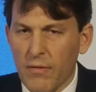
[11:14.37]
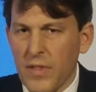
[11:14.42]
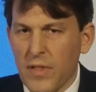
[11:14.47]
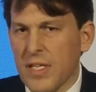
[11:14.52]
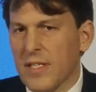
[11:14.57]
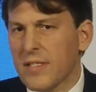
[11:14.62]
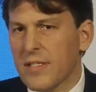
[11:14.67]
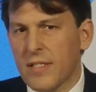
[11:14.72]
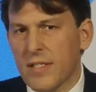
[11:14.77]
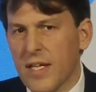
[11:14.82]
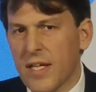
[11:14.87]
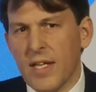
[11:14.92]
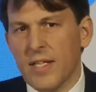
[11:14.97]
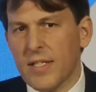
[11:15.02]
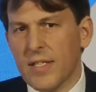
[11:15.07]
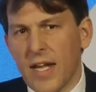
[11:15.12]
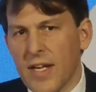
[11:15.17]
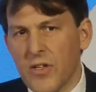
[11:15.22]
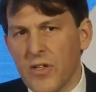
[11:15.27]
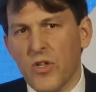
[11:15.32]
This
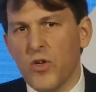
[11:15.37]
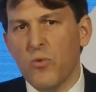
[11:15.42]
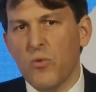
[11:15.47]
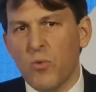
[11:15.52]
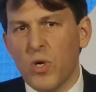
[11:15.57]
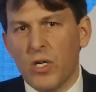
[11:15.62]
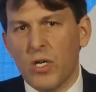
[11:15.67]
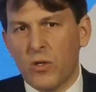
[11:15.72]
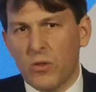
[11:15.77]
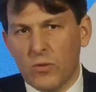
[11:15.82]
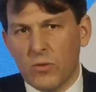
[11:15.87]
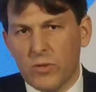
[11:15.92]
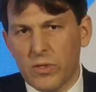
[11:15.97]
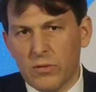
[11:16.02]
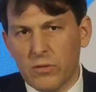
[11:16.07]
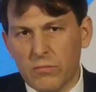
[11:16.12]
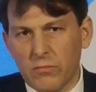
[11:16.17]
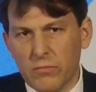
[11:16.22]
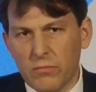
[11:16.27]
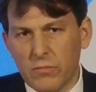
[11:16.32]
is a new world
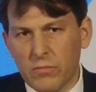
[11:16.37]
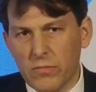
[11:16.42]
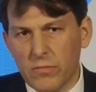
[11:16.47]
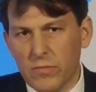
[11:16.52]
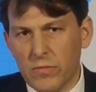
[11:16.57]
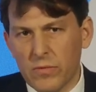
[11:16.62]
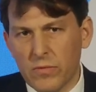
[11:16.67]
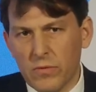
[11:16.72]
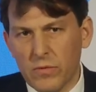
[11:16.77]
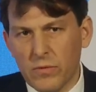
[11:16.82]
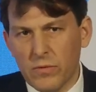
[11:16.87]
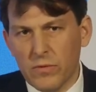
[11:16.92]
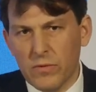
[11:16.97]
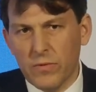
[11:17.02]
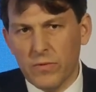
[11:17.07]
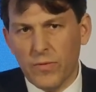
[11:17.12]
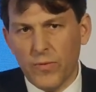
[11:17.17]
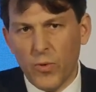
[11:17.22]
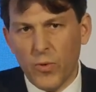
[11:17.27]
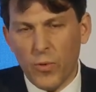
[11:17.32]

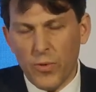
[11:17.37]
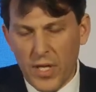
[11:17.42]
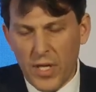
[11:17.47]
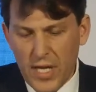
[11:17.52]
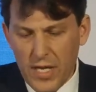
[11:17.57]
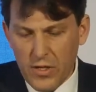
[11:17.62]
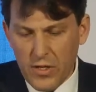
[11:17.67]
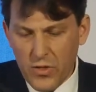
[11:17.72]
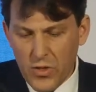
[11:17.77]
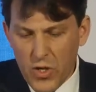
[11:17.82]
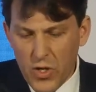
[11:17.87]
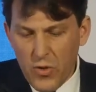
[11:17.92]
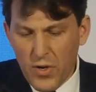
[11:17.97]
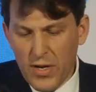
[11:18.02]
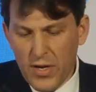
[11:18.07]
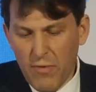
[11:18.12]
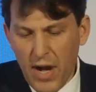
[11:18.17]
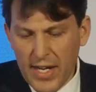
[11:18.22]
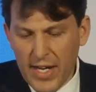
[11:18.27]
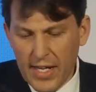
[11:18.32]
for the
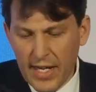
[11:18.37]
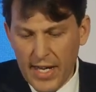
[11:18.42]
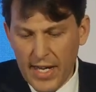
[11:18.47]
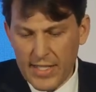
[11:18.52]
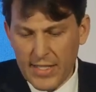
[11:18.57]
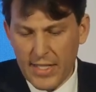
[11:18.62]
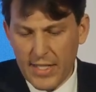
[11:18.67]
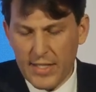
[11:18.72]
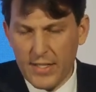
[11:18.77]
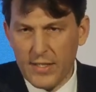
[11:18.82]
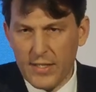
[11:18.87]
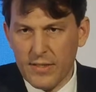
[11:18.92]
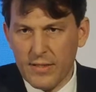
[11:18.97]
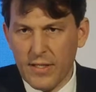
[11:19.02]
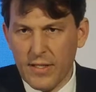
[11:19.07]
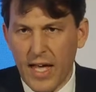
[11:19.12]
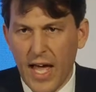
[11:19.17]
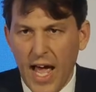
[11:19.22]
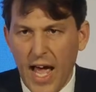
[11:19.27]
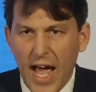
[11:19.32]
newly regulated
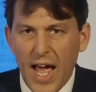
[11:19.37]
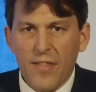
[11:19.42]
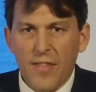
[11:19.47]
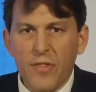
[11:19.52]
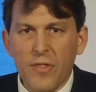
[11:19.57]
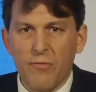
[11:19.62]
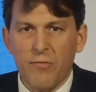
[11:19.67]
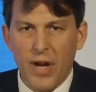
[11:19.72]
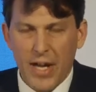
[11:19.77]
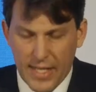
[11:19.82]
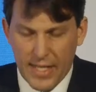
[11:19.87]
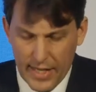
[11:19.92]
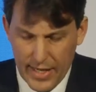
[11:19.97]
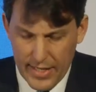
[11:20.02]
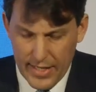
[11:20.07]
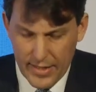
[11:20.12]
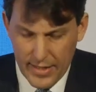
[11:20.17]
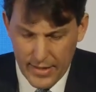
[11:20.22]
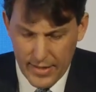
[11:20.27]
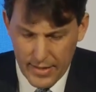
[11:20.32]
and the
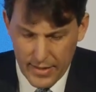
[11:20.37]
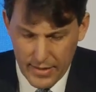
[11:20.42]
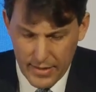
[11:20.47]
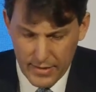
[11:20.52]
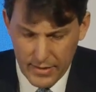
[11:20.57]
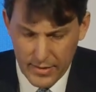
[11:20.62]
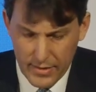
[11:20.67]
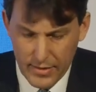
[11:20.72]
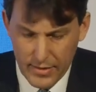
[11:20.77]
regulators.